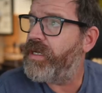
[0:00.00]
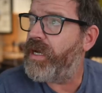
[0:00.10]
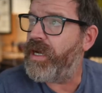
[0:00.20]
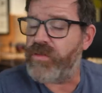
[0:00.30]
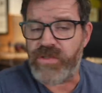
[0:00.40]

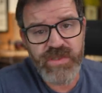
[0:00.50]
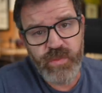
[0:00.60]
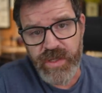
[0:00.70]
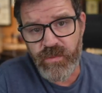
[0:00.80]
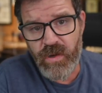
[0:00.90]
I know
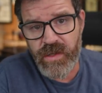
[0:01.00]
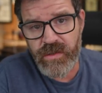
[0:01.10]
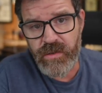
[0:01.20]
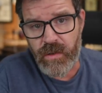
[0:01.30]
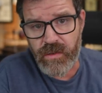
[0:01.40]

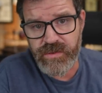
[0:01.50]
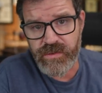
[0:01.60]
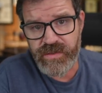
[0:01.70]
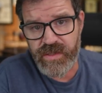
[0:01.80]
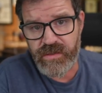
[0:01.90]
Sweetwater also
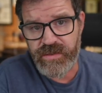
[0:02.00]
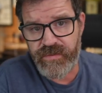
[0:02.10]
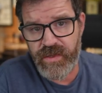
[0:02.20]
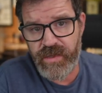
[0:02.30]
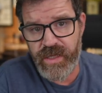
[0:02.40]
sells a
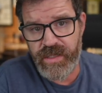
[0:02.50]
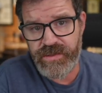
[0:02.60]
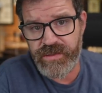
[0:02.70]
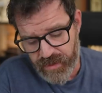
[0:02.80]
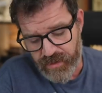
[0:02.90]

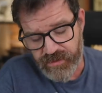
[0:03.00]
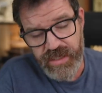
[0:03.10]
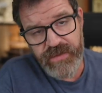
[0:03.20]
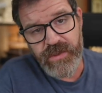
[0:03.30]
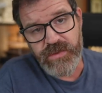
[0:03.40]
variation. There's
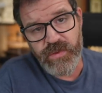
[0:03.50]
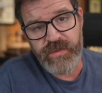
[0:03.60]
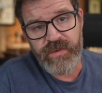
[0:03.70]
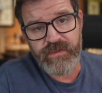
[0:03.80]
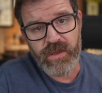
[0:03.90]
even a
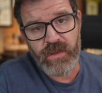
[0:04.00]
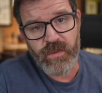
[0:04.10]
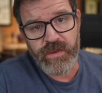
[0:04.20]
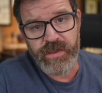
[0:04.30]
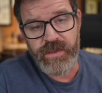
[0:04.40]
$25
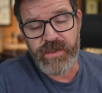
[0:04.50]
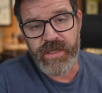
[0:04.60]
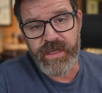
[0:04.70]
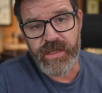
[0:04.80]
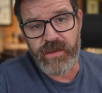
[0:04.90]
one that you
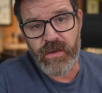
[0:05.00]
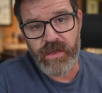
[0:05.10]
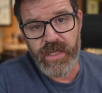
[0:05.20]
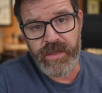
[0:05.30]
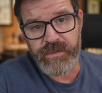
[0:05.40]
can get
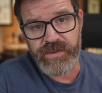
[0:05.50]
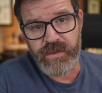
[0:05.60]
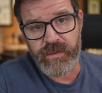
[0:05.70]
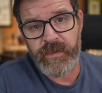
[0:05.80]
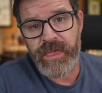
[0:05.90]
on
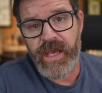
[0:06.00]
Amazon.